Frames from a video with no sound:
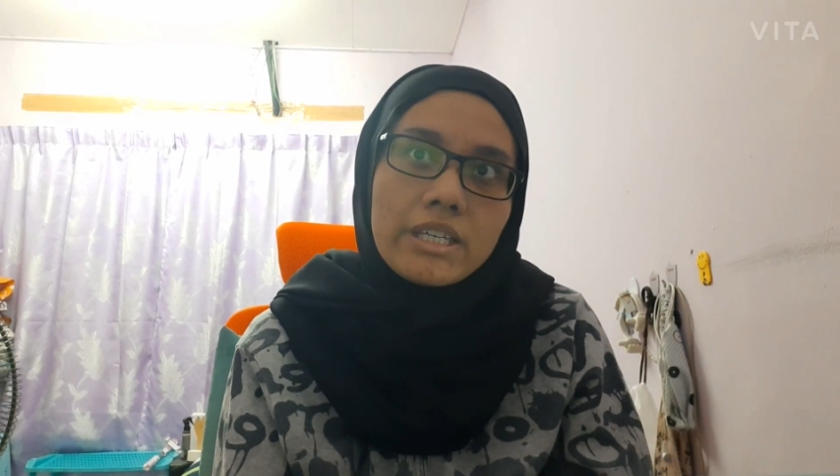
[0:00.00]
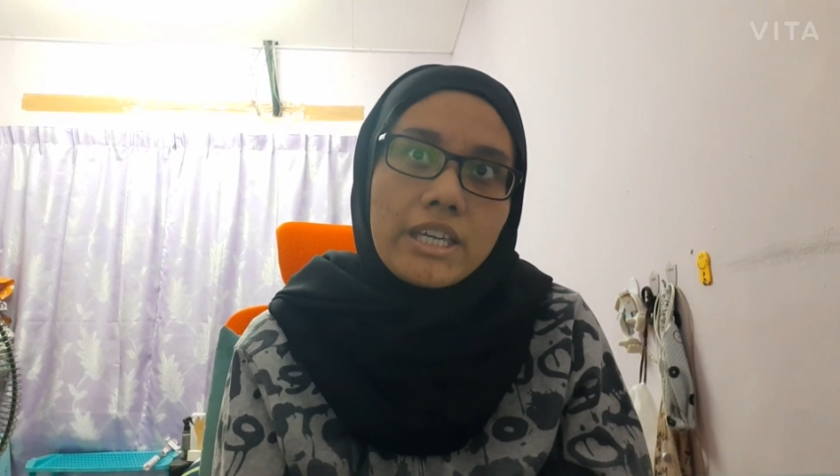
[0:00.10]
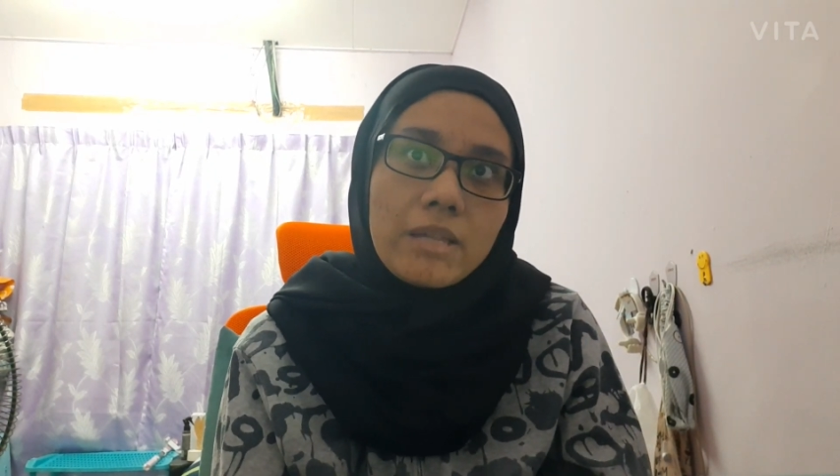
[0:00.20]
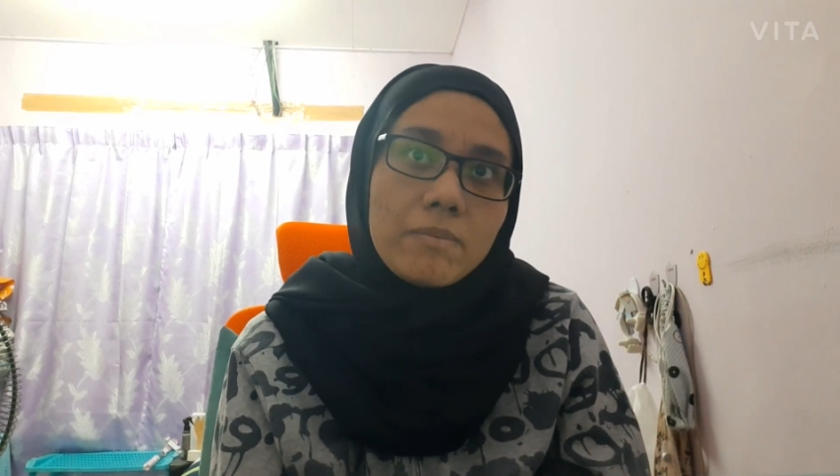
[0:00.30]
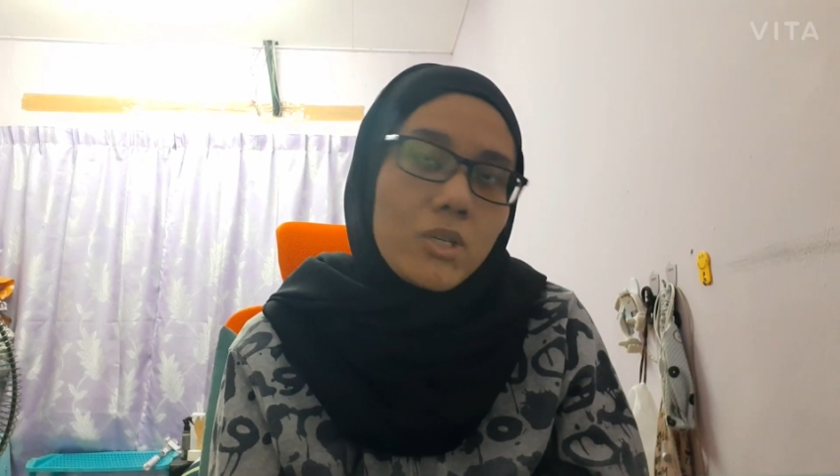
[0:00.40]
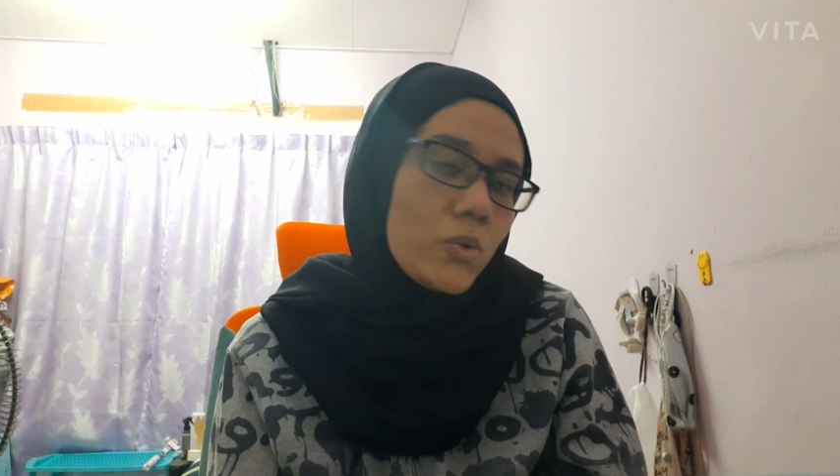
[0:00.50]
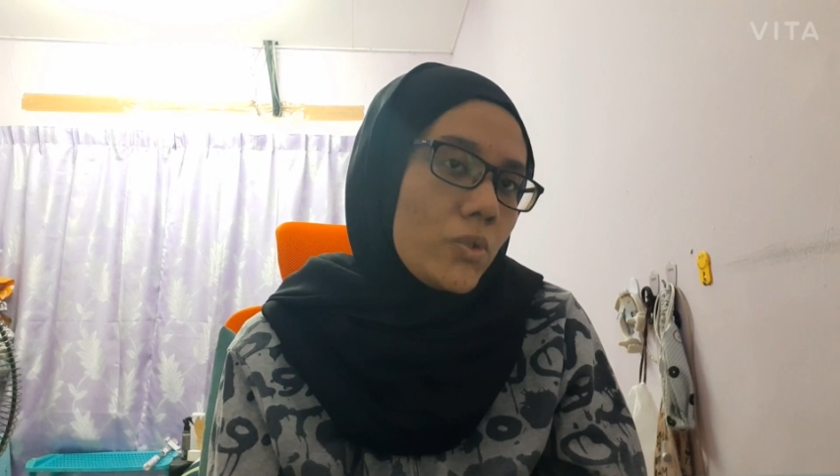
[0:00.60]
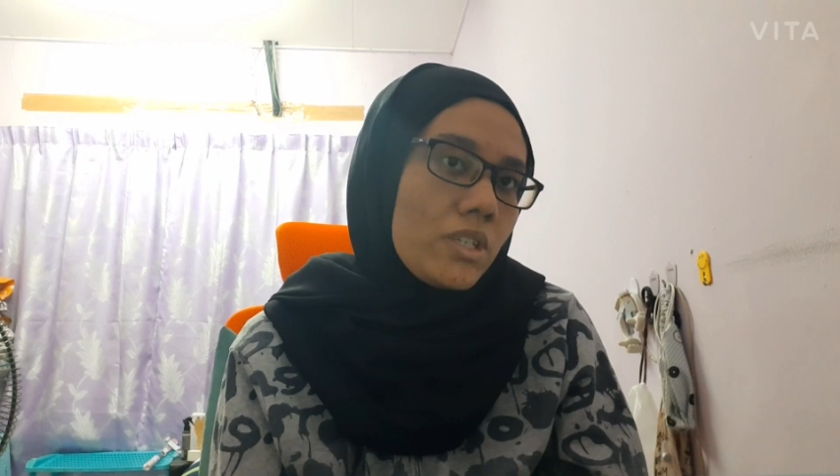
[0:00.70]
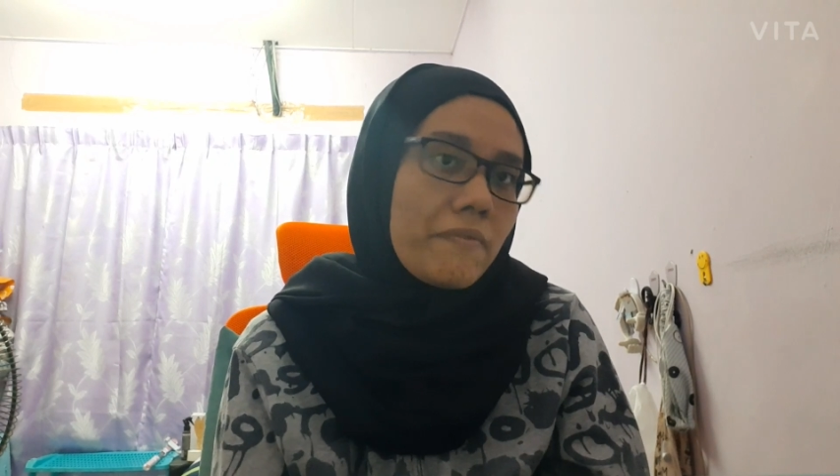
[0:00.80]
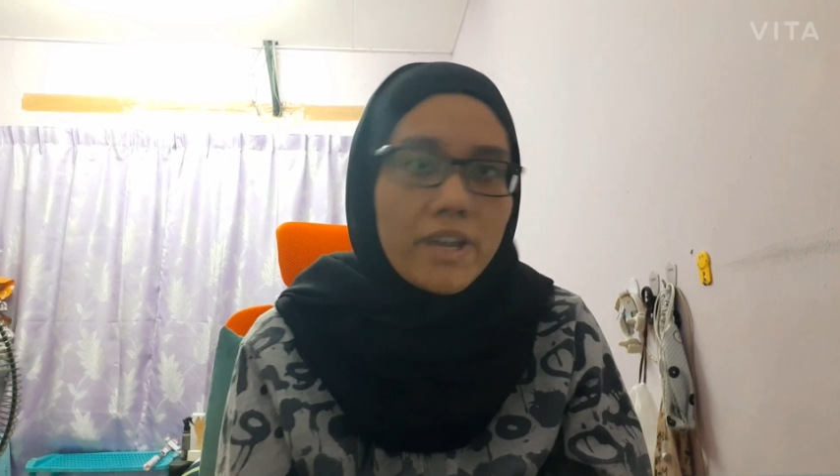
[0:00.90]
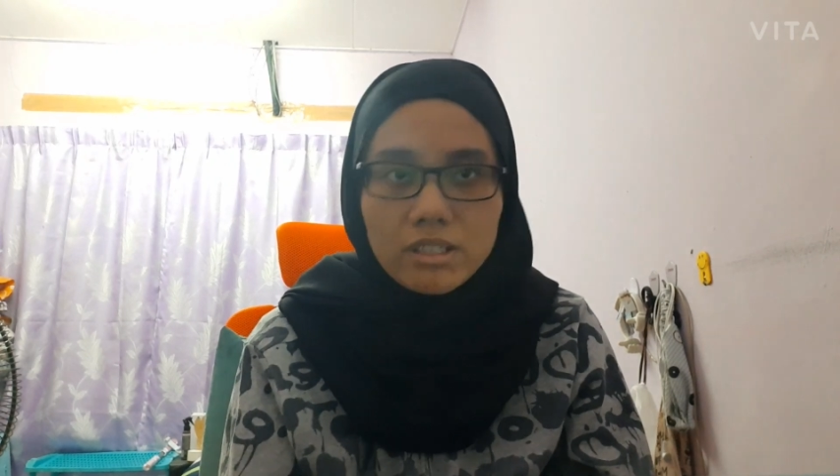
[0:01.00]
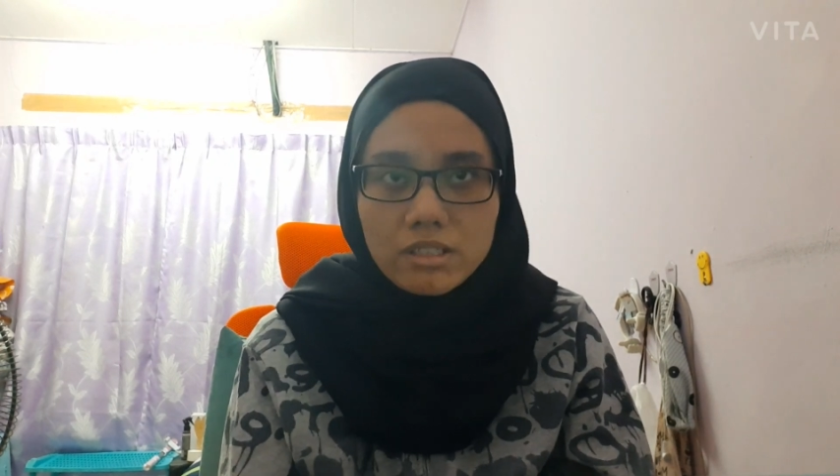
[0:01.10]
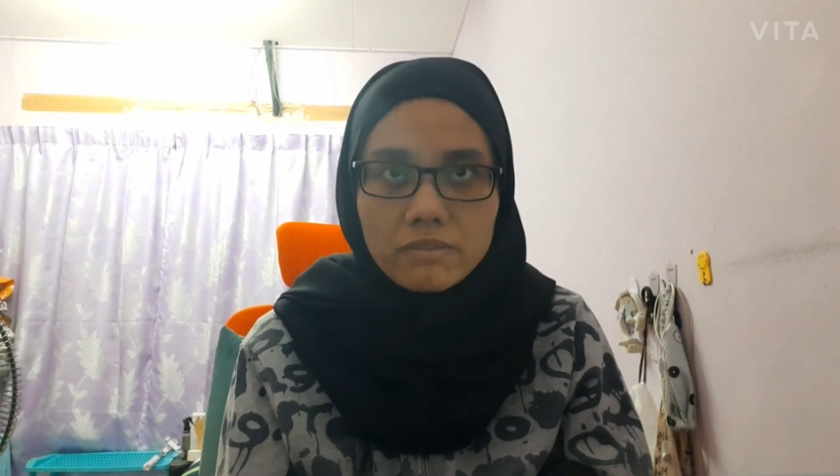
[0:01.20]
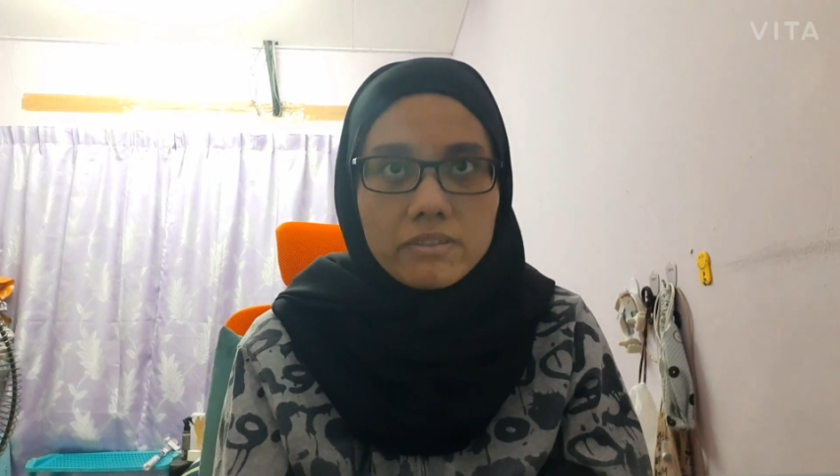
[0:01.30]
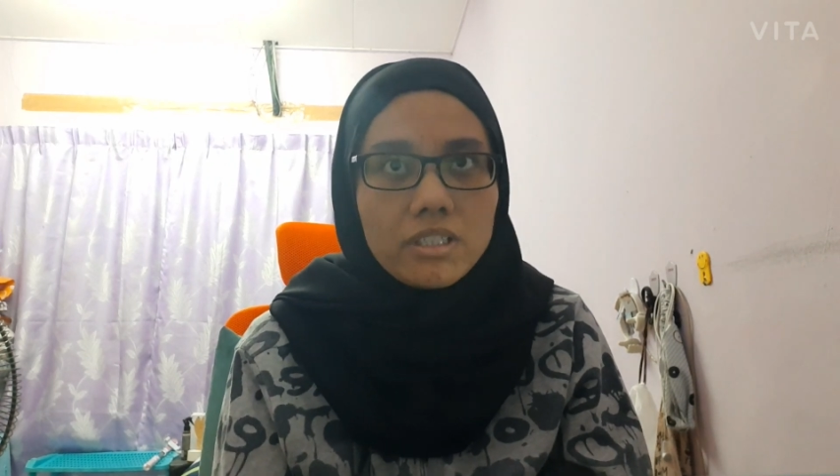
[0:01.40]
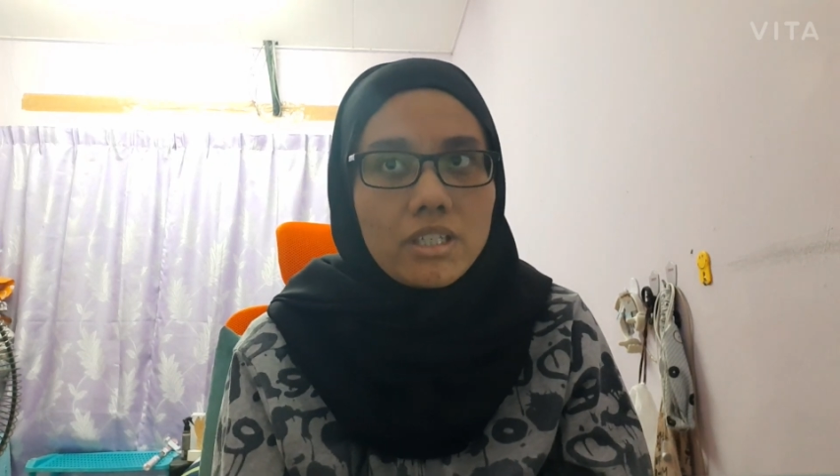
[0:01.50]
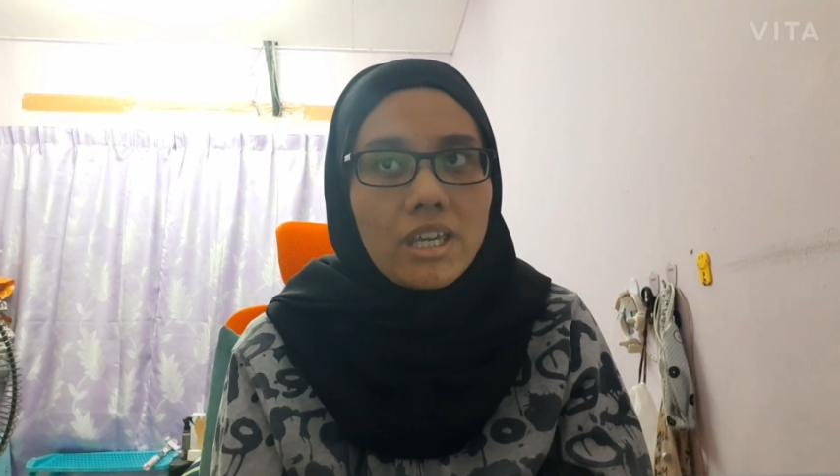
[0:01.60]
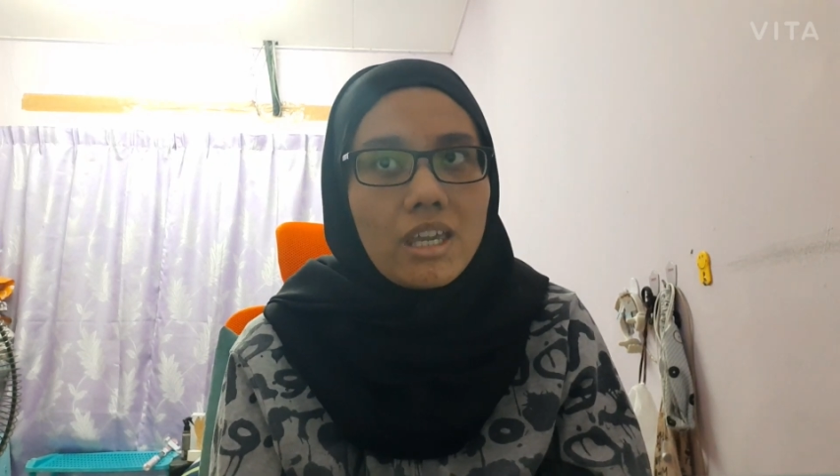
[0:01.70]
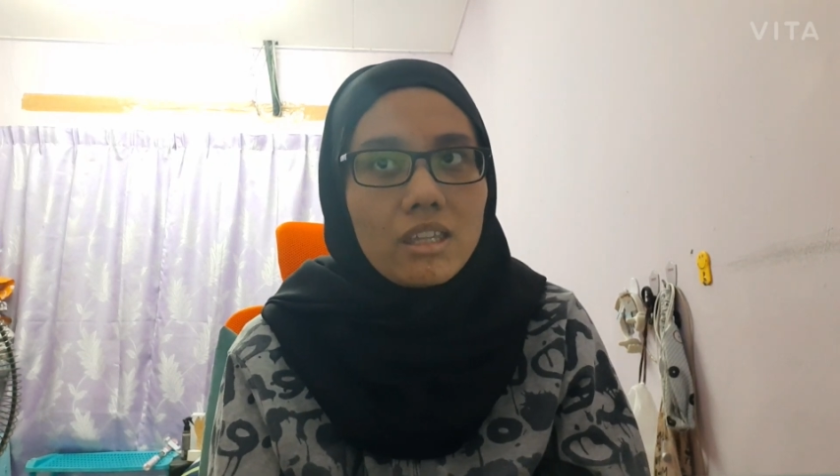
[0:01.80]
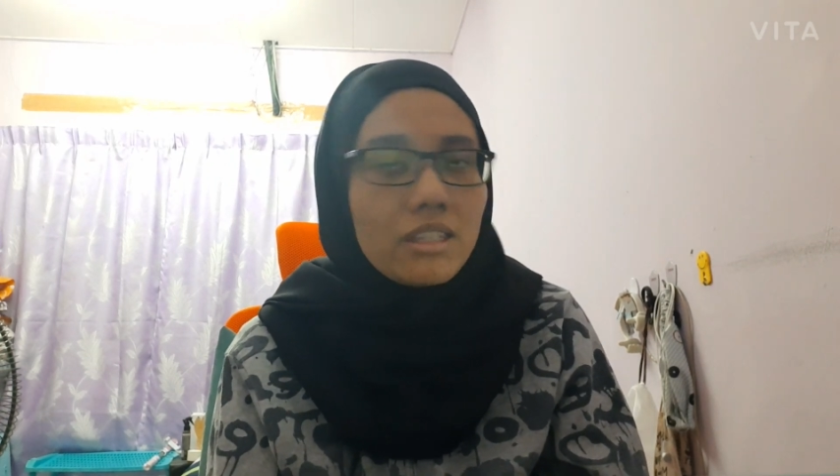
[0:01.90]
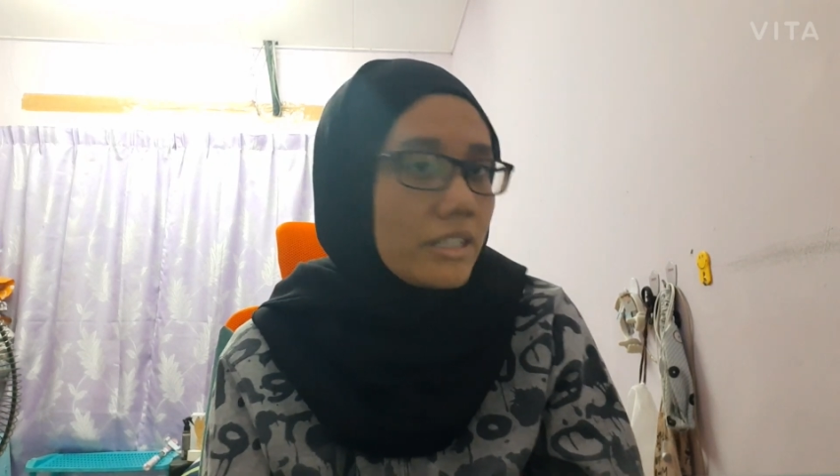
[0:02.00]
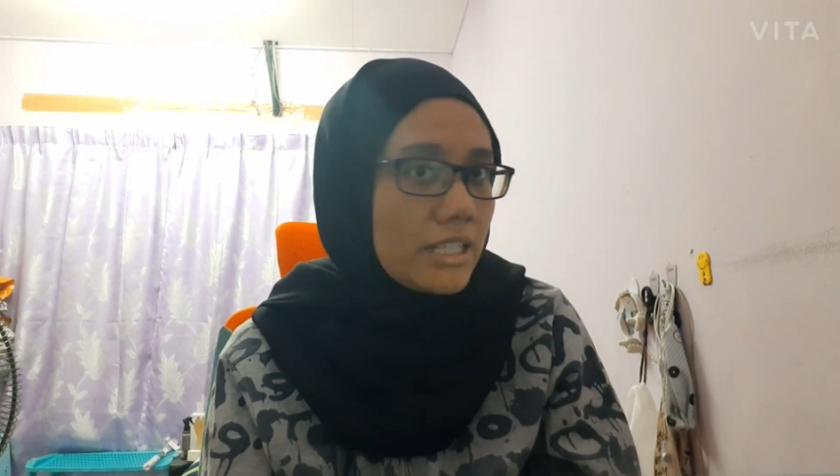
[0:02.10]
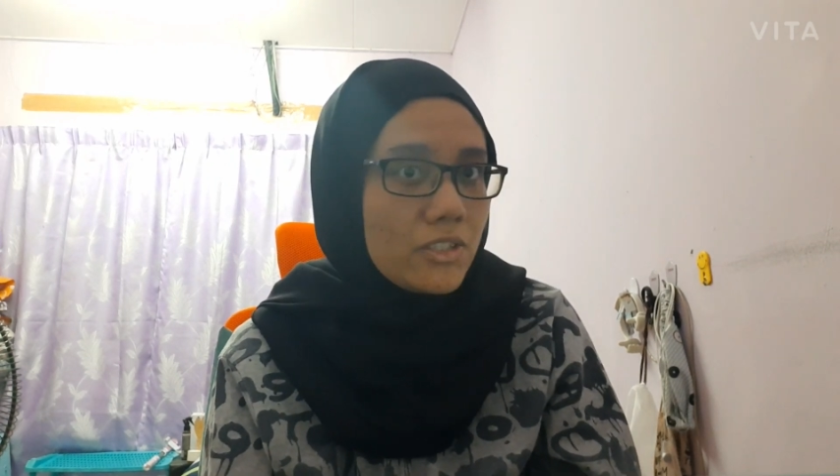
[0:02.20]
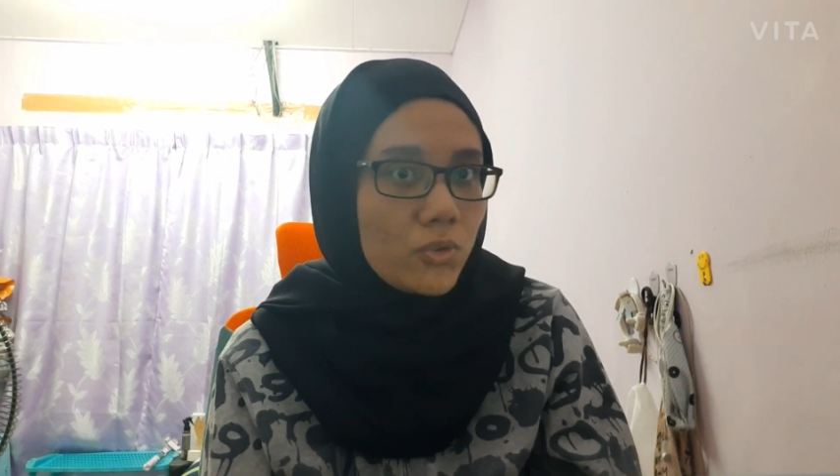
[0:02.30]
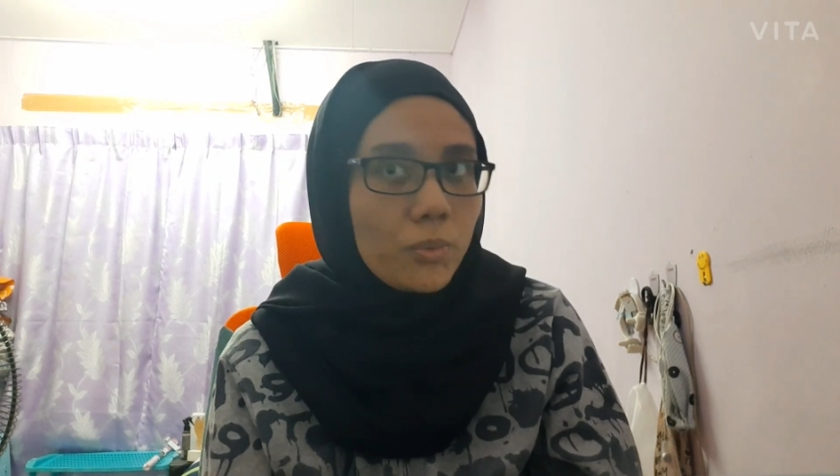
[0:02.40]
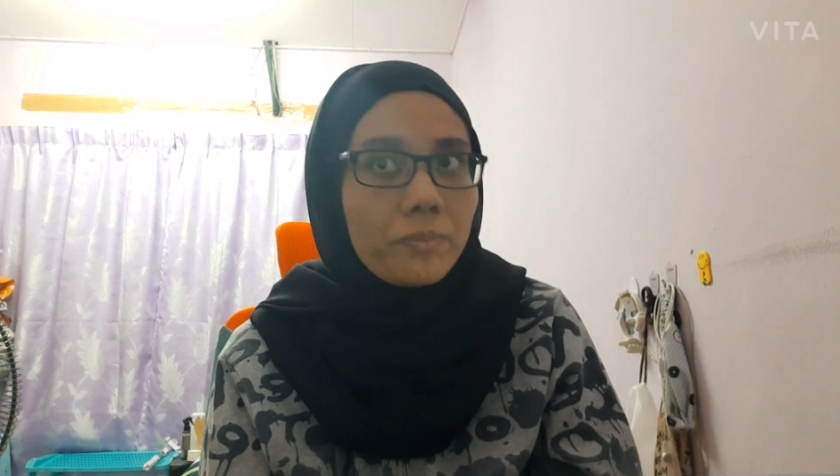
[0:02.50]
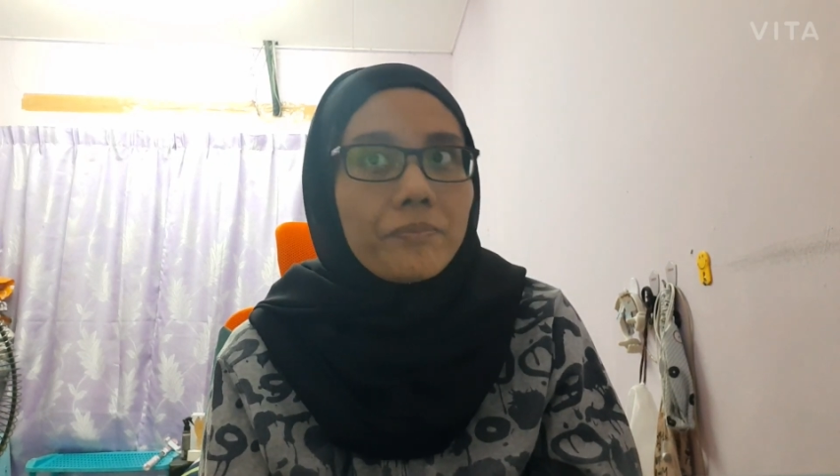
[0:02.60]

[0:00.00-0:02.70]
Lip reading: can be used effectively in the classroom?